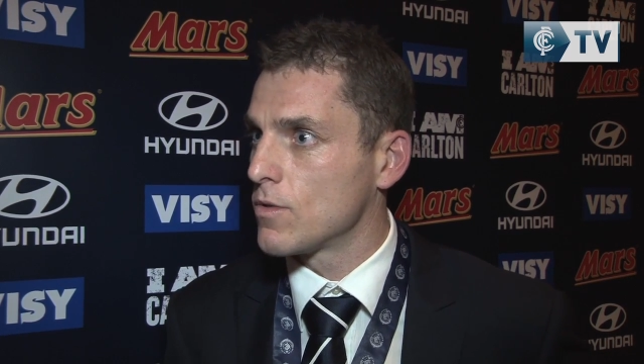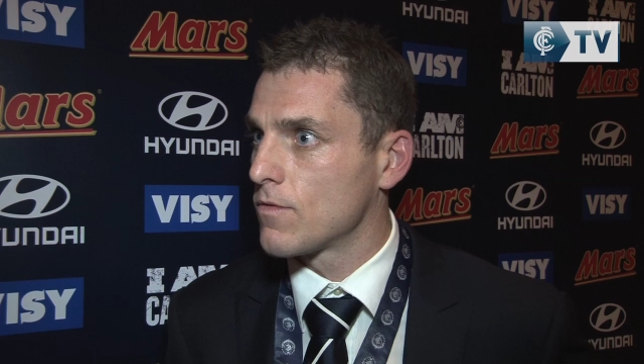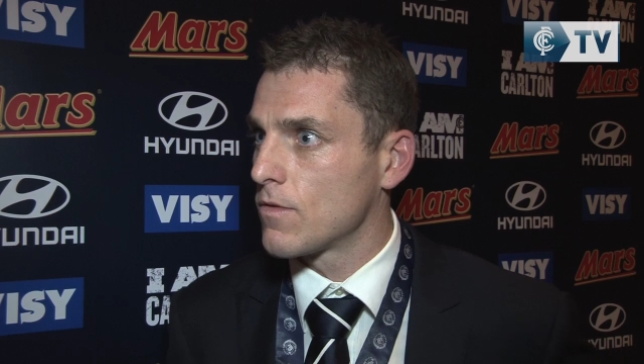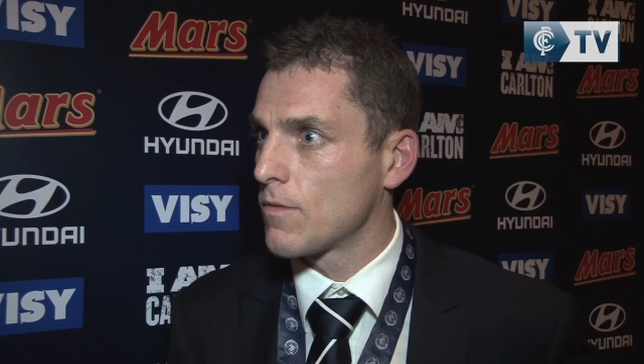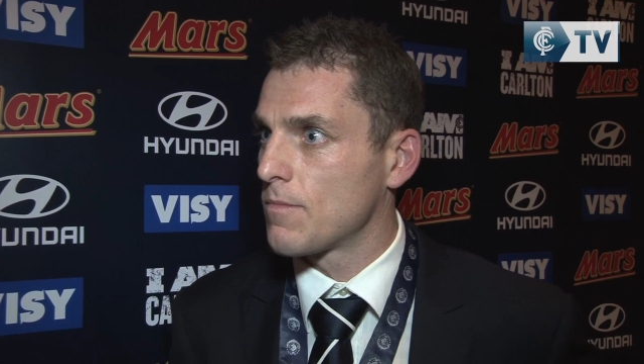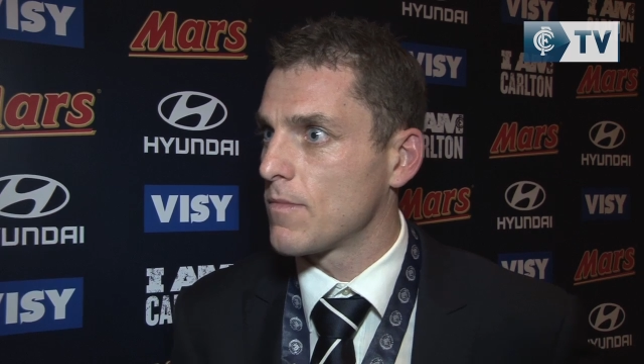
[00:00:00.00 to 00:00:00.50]

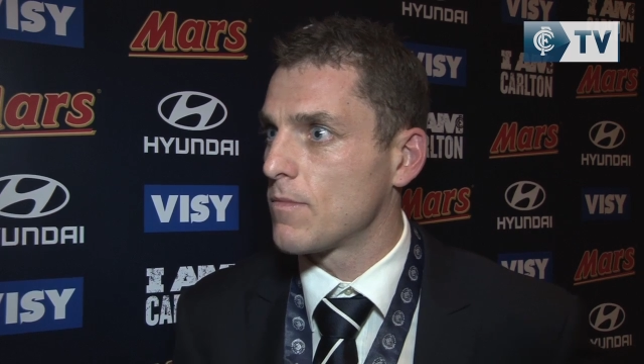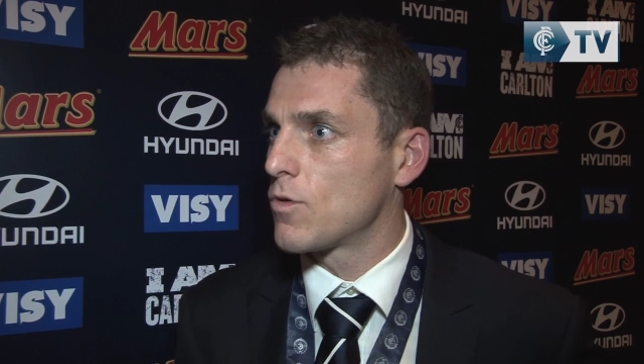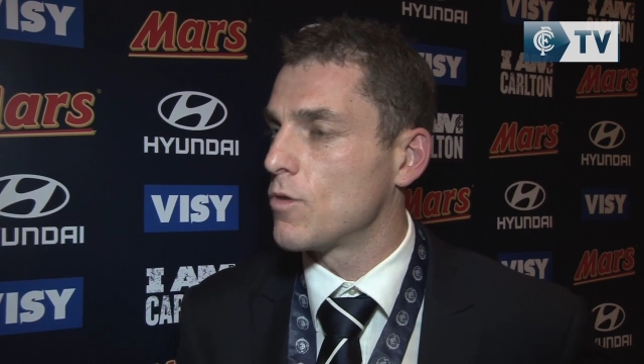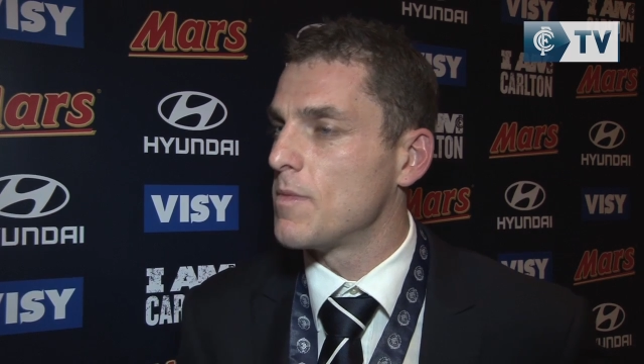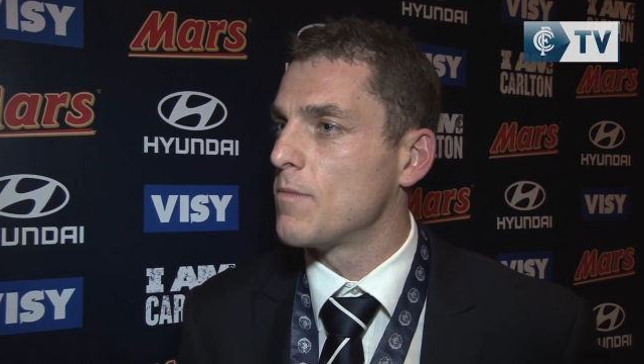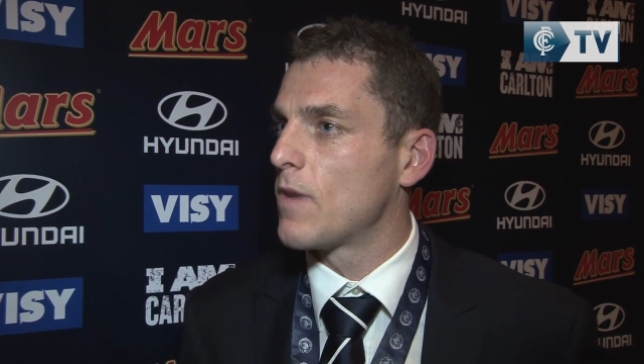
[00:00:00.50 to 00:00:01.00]
and
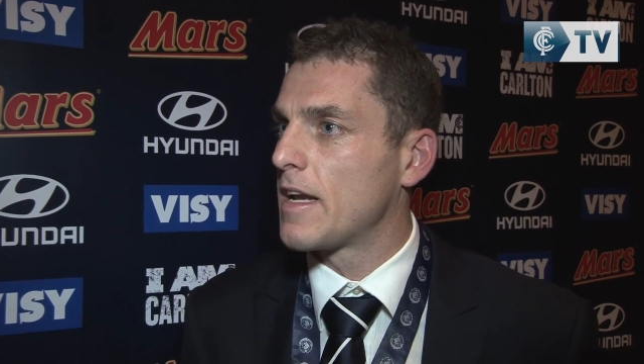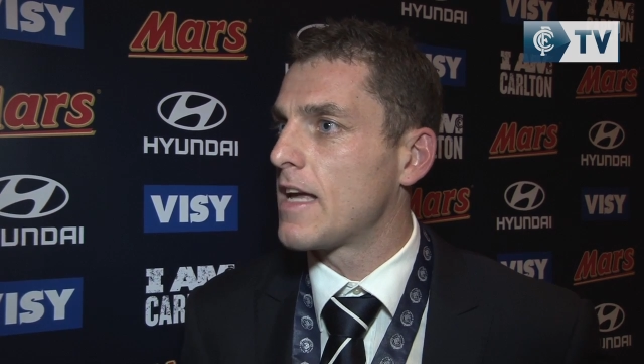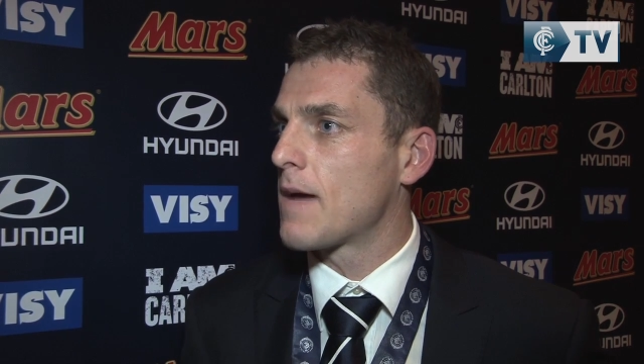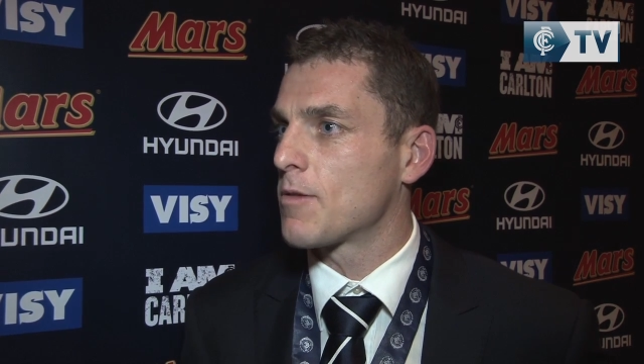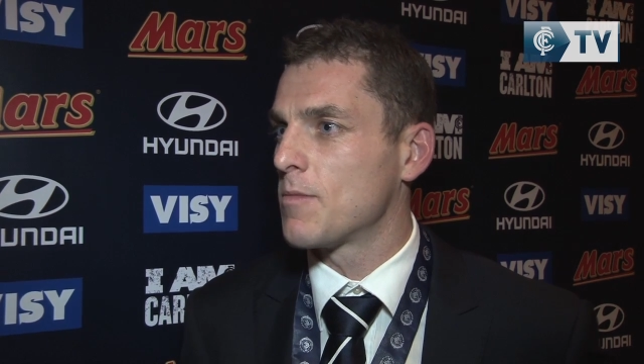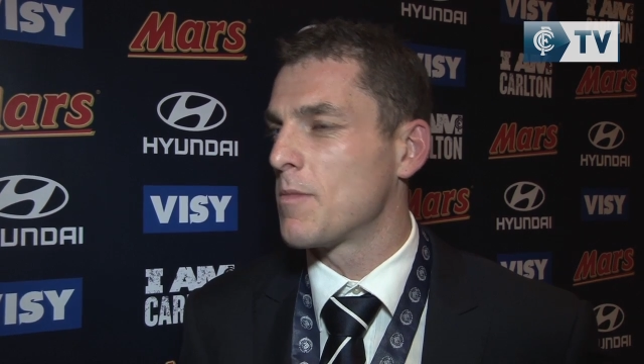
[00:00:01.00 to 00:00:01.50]
could be, any
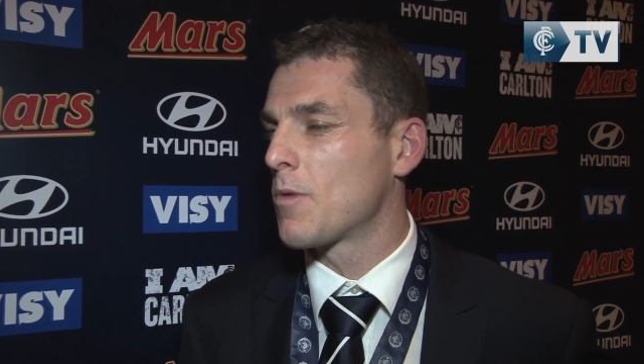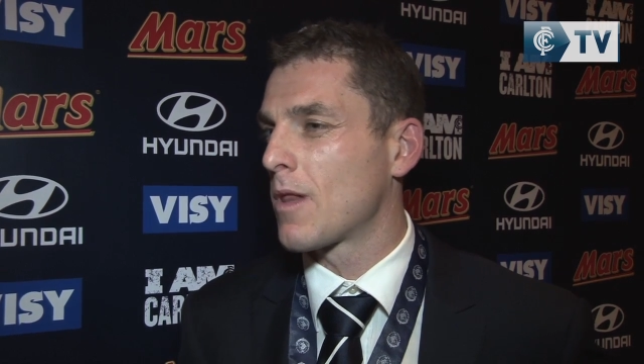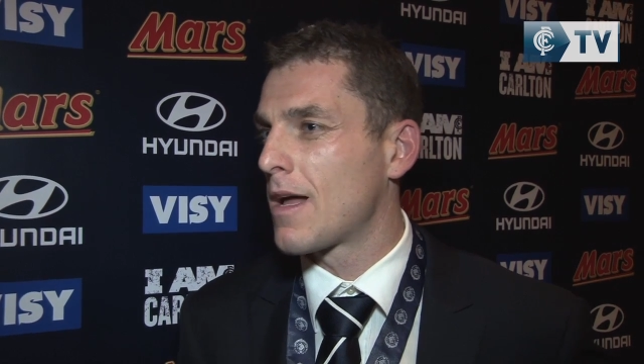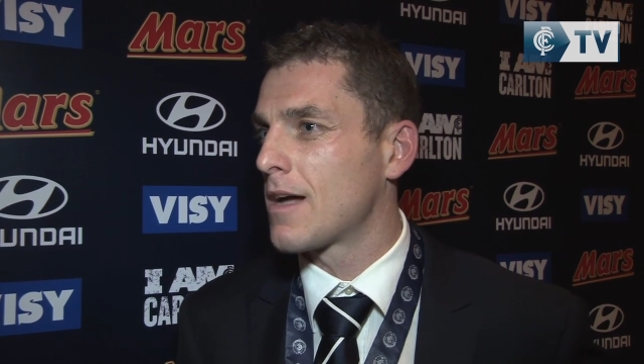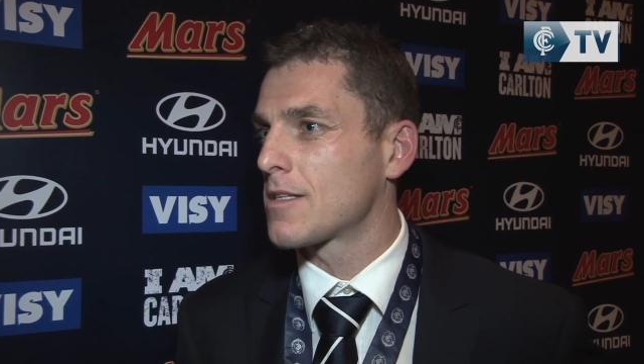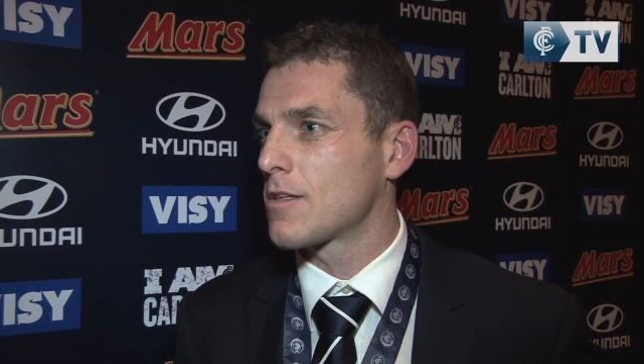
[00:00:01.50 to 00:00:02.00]
game could be my
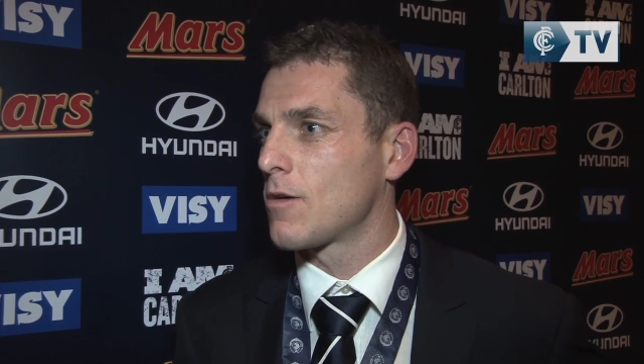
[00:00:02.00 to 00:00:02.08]
last.